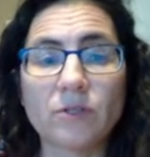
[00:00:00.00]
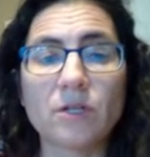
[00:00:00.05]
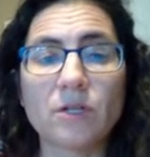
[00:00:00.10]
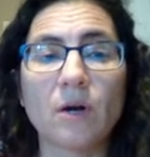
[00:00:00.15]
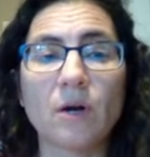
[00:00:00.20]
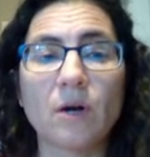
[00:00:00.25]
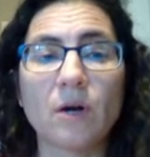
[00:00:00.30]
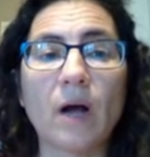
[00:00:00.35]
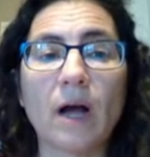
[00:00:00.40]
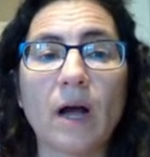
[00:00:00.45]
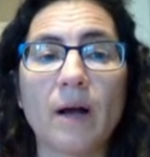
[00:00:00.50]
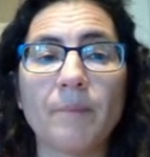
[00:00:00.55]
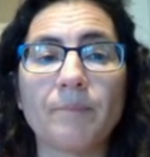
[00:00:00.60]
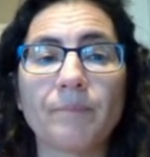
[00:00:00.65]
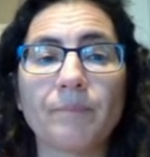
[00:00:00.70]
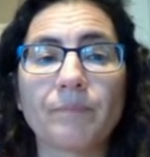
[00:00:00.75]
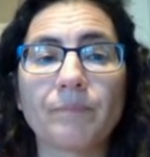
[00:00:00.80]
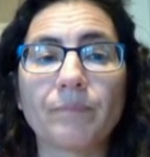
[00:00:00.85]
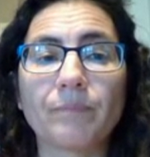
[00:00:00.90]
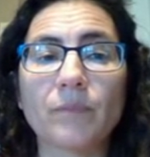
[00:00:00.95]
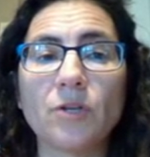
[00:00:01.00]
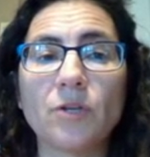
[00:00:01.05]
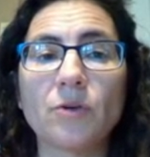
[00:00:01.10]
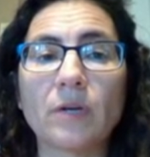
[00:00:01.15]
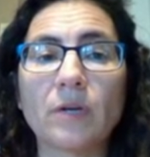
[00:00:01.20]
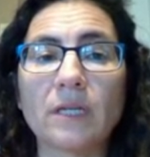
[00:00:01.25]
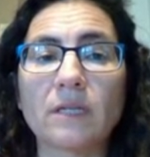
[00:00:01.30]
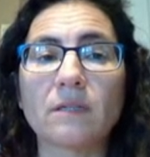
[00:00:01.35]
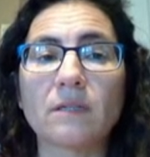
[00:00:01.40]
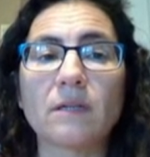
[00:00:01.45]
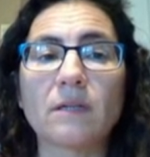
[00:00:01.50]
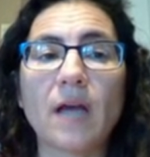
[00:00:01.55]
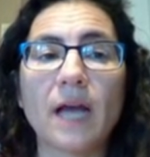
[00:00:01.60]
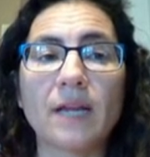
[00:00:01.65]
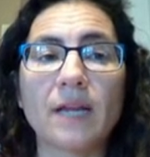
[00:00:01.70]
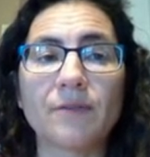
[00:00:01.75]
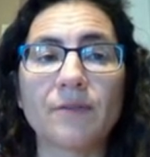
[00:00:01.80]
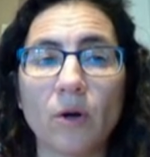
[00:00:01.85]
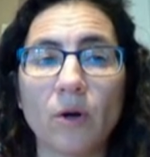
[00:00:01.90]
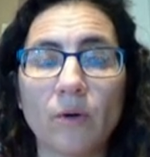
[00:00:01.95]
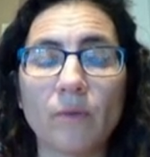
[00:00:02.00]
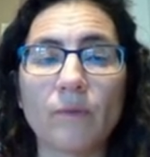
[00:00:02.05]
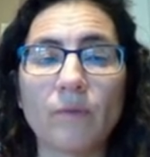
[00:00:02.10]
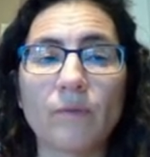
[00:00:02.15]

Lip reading: So you can kind of go,